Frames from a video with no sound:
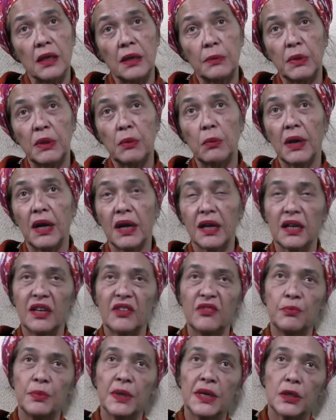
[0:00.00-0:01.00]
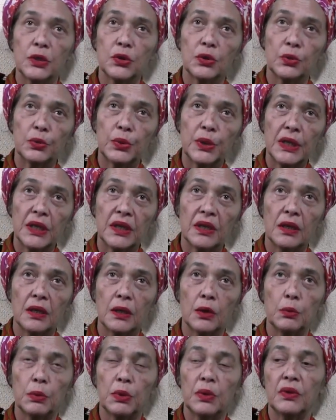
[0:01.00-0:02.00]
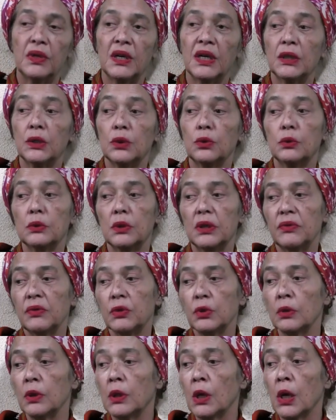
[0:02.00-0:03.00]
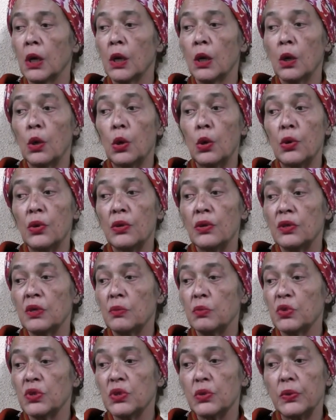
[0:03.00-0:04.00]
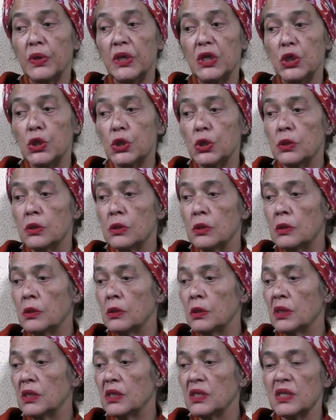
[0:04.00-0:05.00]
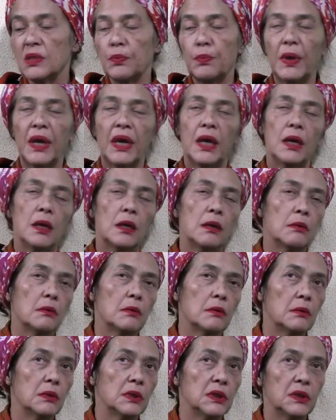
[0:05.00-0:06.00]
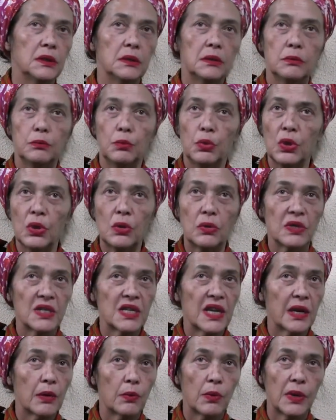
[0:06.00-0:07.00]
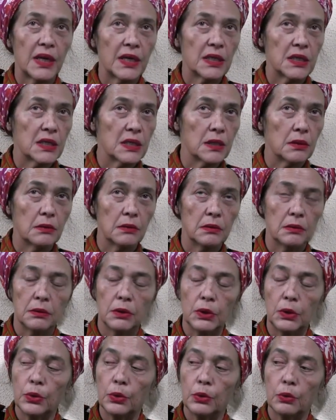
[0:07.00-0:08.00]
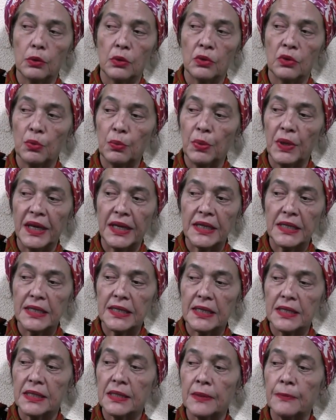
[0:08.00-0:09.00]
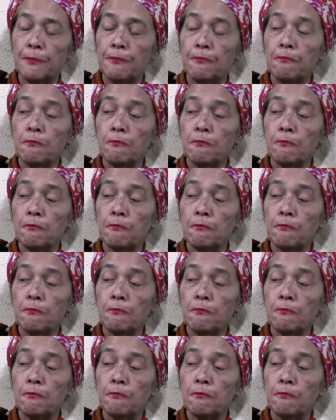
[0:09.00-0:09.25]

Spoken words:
I mean, Black Lives Matter, we can think about that, or even all the demonstration in Spain or in Buenos Aires or other places.